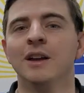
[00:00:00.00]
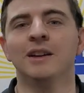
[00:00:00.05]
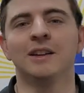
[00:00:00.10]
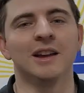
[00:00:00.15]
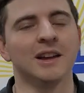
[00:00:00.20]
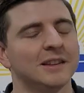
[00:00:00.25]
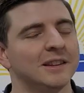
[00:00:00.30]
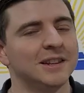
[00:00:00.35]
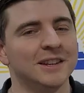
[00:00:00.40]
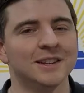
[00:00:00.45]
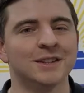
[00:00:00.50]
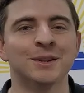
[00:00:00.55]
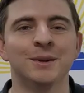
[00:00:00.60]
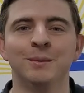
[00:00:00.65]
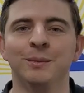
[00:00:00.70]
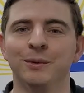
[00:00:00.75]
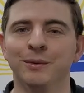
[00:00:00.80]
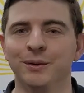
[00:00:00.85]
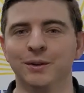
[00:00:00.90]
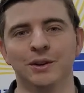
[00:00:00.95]
get these
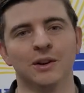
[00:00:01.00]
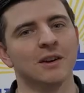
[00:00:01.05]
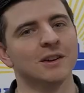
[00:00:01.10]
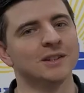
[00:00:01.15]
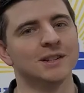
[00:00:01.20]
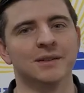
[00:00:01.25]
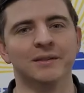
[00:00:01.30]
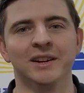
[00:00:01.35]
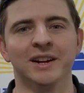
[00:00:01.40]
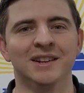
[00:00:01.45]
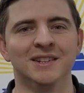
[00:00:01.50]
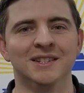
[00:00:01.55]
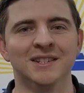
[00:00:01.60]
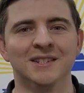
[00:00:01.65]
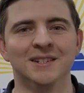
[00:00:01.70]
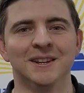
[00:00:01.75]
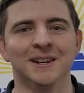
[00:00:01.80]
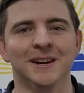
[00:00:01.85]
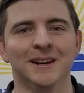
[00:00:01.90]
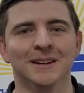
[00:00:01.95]
before they're on someone
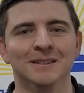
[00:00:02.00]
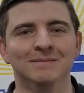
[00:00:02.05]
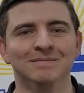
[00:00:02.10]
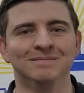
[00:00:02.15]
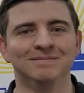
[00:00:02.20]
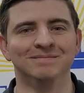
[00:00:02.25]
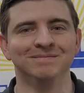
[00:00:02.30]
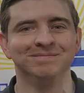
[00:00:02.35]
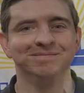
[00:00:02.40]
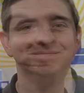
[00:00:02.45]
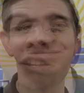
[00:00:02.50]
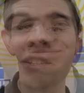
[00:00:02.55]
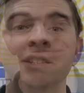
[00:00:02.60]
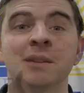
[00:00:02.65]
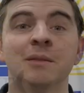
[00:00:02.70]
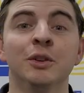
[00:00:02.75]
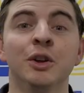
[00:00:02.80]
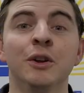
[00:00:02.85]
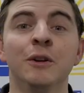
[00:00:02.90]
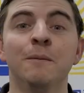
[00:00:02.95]
else's layout. Do you need
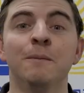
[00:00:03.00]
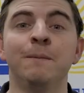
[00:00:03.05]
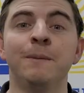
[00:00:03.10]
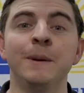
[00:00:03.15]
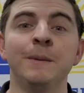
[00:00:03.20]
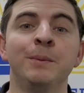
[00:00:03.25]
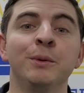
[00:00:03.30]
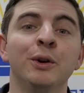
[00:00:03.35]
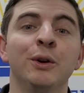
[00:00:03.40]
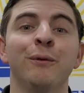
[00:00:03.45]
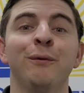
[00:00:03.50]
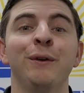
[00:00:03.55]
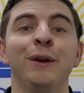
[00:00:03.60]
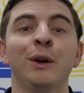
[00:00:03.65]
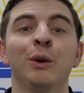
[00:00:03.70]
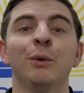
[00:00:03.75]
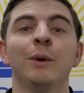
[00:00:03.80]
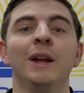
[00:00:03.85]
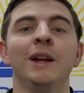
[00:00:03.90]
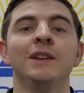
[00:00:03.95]
some little people or
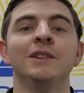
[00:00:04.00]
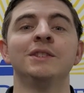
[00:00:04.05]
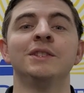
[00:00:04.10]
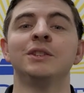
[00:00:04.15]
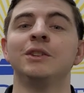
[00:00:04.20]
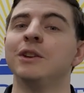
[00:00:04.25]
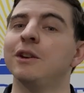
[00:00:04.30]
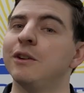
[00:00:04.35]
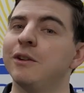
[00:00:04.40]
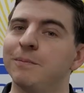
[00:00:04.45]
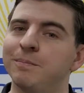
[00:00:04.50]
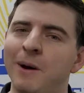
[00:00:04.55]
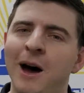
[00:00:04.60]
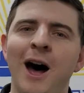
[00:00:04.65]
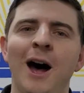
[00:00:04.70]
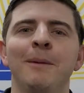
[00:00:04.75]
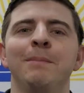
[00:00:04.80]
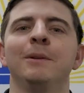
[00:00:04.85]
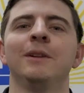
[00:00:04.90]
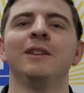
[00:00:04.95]
figurines to
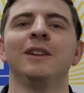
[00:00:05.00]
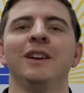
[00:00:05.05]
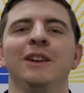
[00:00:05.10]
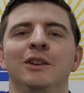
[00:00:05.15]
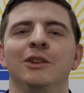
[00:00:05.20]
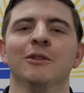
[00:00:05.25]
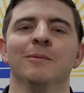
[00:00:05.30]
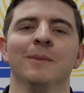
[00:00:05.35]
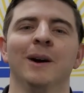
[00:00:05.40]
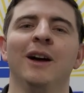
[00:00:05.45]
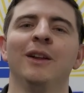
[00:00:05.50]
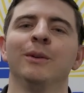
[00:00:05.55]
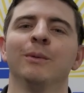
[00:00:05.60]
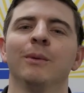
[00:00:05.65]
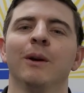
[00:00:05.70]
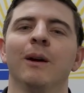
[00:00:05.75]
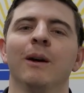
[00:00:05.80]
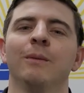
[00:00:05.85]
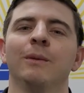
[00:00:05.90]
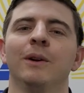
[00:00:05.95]
populate your model
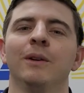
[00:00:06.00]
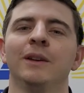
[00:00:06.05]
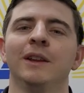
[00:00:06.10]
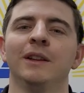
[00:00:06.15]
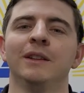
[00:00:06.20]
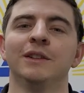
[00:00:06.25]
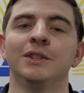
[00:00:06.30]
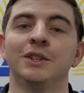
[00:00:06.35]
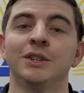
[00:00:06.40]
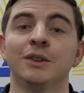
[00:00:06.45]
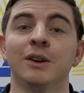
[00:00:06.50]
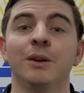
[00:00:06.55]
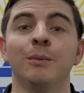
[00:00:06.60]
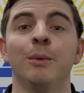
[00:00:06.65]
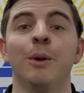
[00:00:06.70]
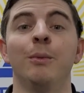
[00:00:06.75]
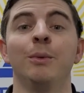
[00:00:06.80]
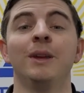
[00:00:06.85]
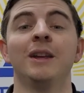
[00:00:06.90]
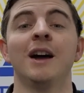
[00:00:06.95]
railroad industry?
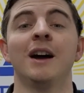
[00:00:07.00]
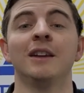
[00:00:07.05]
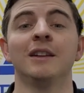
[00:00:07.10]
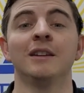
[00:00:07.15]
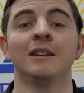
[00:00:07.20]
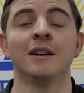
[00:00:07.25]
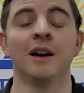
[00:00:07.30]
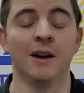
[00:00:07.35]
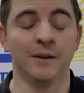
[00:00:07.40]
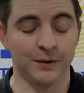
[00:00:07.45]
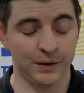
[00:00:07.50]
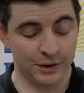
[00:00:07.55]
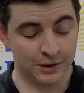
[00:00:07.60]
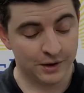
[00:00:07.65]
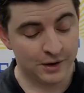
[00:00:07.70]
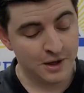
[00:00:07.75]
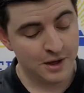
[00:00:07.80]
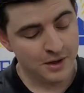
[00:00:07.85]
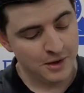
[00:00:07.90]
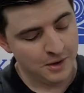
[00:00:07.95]
Well, we got you covered
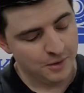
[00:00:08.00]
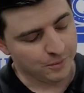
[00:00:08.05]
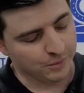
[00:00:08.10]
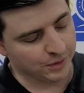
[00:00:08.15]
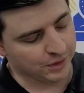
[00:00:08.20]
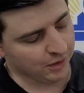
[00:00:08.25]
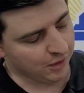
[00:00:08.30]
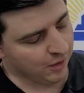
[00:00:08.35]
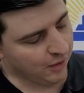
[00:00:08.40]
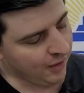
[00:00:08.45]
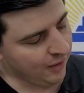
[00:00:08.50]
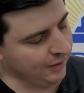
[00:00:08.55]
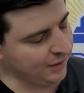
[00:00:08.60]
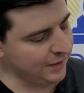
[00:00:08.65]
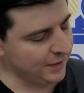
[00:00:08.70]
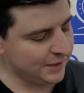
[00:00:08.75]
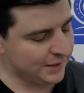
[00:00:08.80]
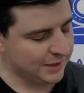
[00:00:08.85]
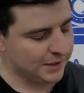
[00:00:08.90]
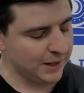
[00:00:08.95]
with all of
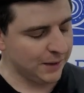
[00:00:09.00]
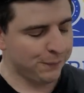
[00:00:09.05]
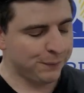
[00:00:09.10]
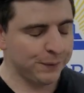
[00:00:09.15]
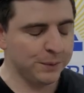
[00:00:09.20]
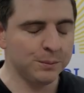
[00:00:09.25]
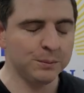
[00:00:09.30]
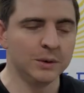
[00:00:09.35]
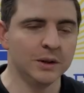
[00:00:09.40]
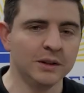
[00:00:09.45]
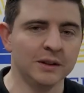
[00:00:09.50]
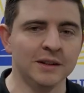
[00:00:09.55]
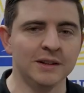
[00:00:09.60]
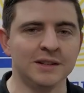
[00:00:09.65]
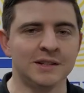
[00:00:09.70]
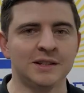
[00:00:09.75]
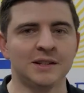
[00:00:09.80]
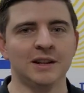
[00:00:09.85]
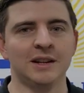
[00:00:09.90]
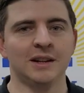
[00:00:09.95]
these different
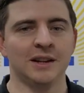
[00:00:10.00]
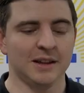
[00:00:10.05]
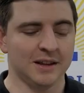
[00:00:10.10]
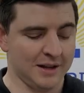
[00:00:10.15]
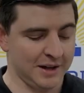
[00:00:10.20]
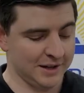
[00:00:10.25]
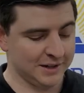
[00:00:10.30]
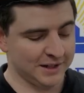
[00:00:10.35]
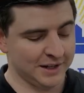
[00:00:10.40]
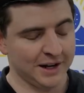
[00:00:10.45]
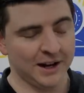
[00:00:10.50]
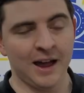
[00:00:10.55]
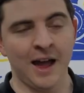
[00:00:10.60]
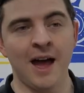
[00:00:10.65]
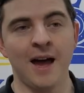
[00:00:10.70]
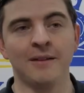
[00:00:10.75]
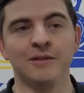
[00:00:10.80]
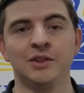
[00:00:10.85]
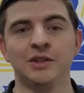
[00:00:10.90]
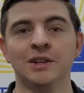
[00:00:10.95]
Woodland Scenic kits. And I
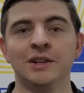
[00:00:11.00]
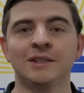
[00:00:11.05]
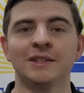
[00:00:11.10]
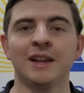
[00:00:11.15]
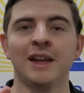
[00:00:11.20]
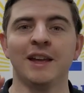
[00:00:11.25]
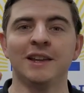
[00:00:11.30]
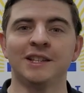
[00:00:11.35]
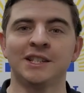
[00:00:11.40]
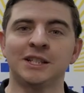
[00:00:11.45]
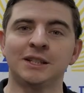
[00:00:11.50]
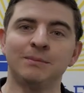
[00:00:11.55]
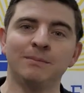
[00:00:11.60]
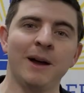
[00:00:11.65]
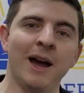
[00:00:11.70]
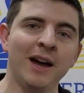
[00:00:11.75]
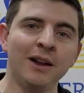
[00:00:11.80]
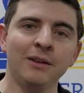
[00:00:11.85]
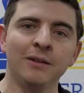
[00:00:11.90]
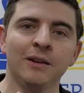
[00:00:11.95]
have just a
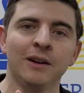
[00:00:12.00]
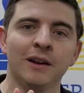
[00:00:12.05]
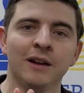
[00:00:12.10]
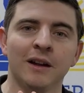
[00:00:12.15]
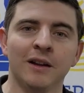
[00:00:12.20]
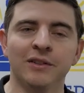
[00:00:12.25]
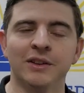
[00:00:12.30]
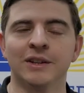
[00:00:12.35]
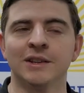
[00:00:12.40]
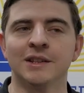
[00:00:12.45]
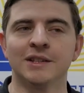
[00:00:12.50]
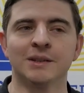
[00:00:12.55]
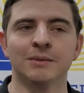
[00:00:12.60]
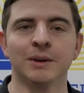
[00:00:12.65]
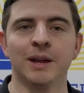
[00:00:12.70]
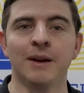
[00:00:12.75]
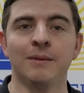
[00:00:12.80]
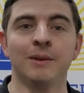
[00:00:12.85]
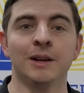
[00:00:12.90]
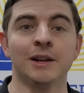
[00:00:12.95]
smattering of the kits we
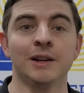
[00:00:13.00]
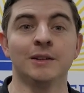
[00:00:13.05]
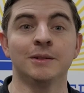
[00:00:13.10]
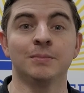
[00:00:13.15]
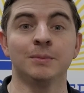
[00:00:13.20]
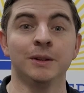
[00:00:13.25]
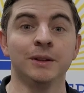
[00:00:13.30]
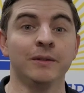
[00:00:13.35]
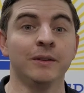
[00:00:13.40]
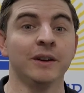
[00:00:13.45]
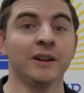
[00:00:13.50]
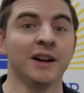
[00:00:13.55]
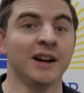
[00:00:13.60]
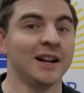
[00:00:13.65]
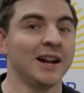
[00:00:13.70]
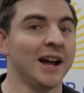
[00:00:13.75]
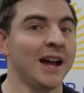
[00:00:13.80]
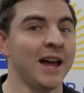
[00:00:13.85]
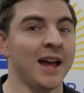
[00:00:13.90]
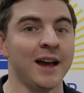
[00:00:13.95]
have, because believe it or
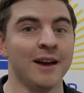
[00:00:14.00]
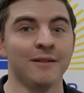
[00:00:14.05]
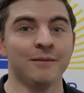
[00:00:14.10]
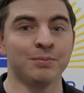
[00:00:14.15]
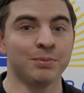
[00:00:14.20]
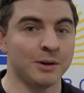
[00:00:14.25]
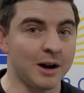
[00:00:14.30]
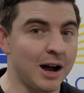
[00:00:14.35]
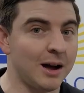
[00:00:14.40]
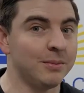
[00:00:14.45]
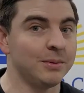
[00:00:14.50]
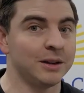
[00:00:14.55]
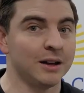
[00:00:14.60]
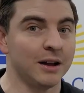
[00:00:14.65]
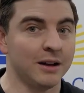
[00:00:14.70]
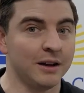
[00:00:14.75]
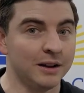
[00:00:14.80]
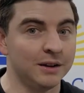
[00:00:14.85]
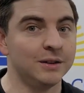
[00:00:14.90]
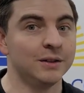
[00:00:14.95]
not, I have probably
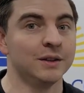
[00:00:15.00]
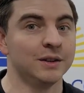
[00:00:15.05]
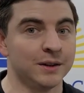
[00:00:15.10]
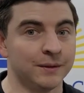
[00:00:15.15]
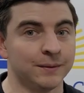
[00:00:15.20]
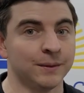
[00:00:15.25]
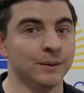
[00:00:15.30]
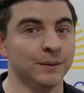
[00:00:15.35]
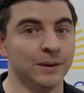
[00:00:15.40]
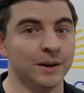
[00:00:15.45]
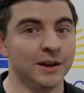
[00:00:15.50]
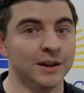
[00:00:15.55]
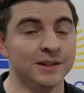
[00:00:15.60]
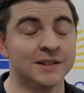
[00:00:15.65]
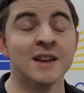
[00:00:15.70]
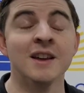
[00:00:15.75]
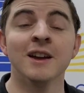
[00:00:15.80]
100 different ones